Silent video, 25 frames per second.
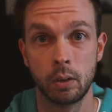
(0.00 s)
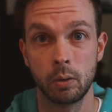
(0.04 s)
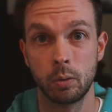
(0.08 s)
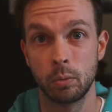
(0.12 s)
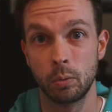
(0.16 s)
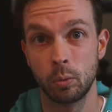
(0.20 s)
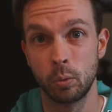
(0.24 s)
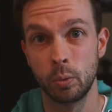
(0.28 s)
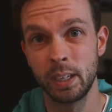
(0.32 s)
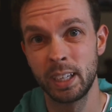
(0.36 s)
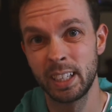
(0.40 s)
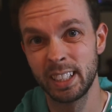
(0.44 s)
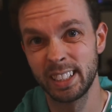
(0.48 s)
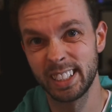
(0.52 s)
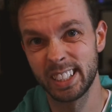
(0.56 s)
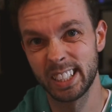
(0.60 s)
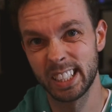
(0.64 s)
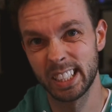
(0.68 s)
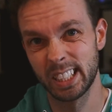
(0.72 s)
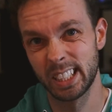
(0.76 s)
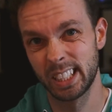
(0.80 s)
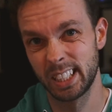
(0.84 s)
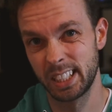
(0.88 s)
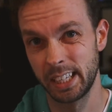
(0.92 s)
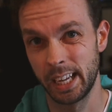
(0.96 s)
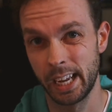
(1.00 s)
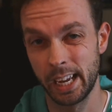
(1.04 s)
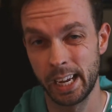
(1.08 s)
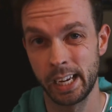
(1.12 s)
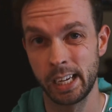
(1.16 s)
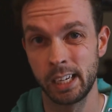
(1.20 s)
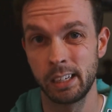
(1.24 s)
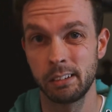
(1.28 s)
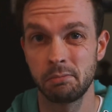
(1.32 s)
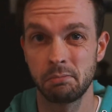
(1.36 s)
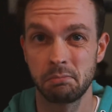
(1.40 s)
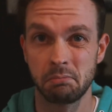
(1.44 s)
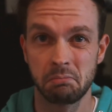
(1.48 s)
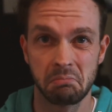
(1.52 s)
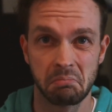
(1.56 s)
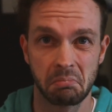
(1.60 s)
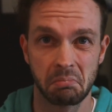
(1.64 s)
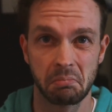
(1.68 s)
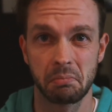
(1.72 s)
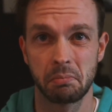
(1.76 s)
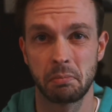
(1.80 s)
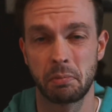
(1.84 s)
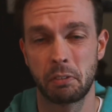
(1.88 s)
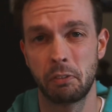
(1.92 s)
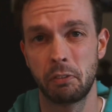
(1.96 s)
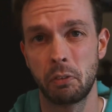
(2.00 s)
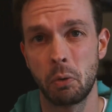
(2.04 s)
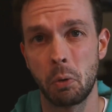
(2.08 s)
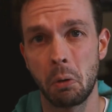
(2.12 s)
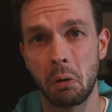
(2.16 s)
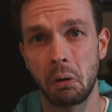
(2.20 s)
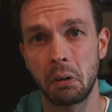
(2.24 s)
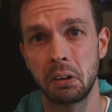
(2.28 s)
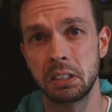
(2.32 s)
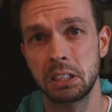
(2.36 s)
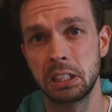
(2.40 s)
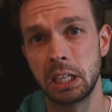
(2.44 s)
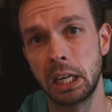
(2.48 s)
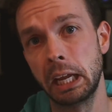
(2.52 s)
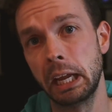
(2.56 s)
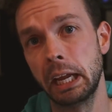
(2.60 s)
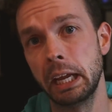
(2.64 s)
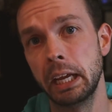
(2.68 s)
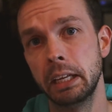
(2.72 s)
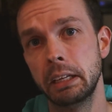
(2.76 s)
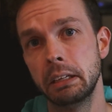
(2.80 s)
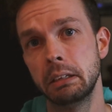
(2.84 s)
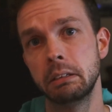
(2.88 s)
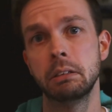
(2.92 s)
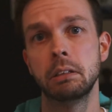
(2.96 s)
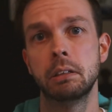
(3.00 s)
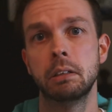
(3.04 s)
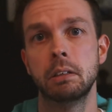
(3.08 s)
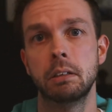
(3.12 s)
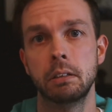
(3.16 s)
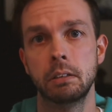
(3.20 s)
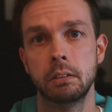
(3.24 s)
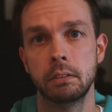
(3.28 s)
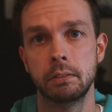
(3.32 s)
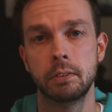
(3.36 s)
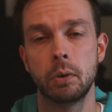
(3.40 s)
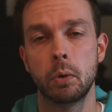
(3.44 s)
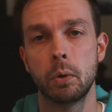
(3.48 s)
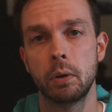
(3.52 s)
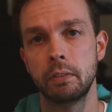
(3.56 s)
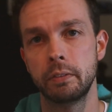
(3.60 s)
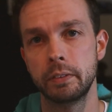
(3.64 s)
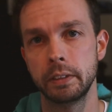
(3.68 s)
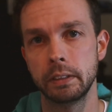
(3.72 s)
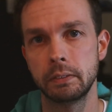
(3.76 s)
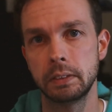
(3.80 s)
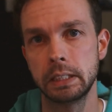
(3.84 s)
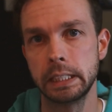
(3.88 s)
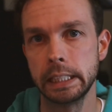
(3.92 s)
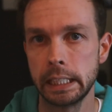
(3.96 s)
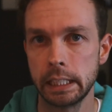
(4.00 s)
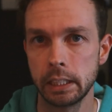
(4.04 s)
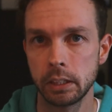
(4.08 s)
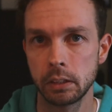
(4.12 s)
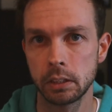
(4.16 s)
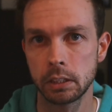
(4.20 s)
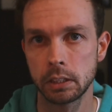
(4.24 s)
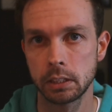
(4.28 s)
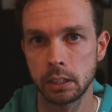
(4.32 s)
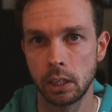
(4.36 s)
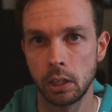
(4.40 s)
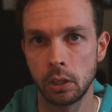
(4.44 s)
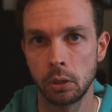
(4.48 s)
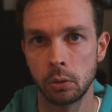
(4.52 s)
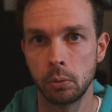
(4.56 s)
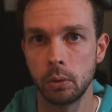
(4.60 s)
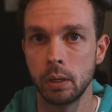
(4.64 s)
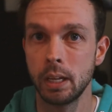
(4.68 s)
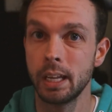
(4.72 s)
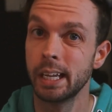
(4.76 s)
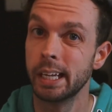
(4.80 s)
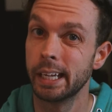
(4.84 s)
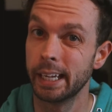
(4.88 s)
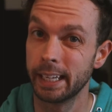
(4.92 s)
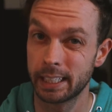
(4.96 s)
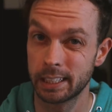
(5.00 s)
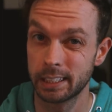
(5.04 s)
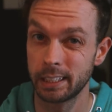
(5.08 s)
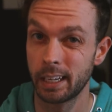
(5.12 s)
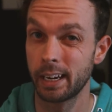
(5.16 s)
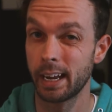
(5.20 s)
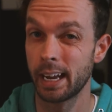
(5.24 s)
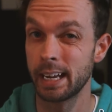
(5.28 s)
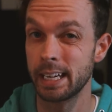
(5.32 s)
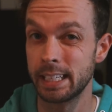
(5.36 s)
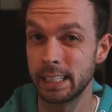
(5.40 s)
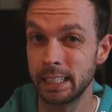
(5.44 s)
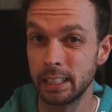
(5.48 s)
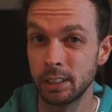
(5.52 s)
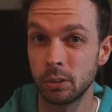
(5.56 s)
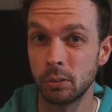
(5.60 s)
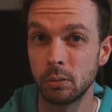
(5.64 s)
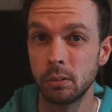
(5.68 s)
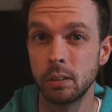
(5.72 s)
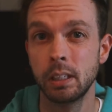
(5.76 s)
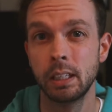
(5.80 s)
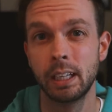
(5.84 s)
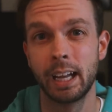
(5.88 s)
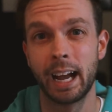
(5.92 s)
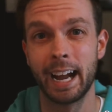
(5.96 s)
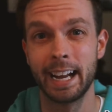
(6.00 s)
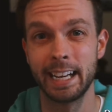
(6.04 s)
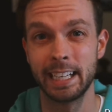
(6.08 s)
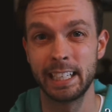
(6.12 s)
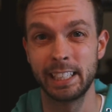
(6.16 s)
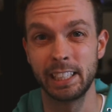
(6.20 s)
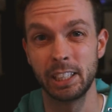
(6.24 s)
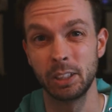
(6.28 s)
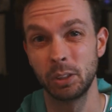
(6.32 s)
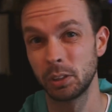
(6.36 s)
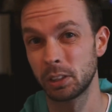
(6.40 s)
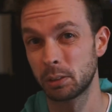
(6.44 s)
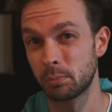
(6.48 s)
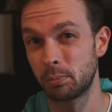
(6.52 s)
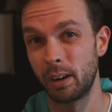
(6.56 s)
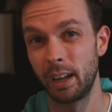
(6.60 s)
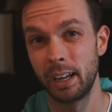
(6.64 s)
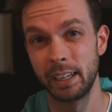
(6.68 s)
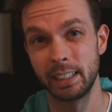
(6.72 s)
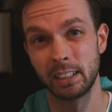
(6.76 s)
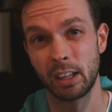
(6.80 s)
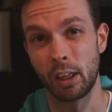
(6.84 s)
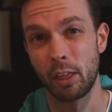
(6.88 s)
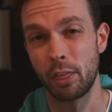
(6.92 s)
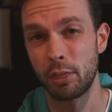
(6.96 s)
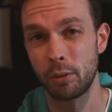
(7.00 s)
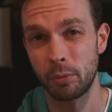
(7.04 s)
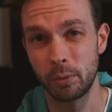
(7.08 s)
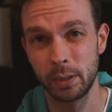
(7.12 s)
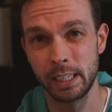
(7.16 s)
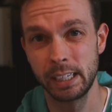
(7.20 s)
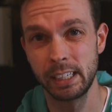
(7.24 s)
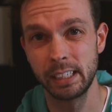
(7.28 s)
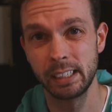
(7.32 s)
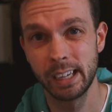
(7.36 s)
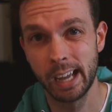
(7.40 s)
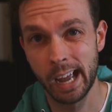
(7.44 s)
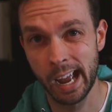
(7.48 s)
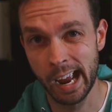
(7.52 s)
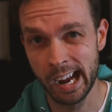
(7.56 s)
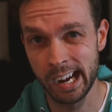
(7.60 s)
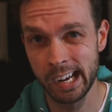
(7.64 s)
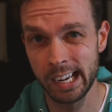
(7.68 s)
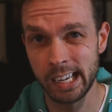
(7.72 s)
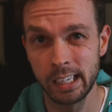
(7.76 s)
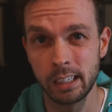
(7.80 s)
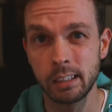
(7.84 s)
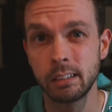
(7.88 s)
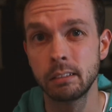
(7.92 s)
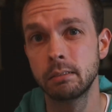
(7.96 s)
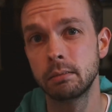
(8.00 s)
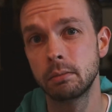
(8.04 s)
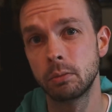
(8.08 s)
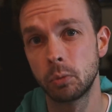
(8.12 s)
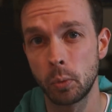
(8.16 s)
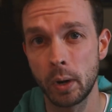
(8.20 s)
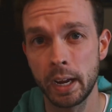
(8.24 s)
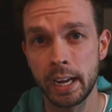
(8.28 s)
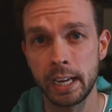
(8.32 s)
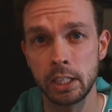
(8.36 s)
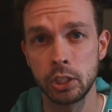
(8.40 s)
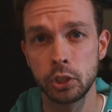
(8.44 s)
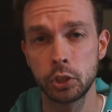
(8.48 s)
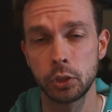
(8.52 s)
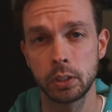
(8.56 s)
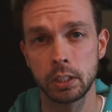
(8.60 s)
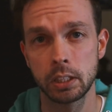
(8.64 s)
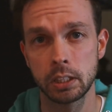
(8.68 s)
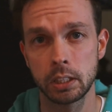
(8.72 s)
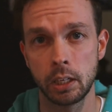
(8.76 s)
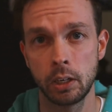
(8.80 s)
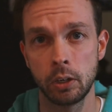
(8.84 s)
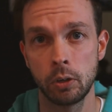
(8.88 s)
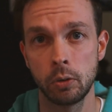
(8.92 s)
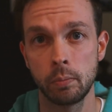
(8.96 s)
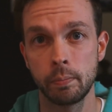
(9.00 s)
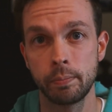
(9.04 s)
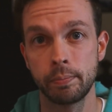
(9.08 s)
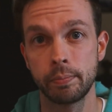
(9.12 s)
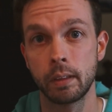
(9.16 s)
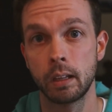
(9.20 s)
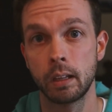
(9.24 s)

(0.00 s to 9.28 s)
We can sustain 410, 415 or so. It's not ideal. Ideal is probably in the 380 range or so.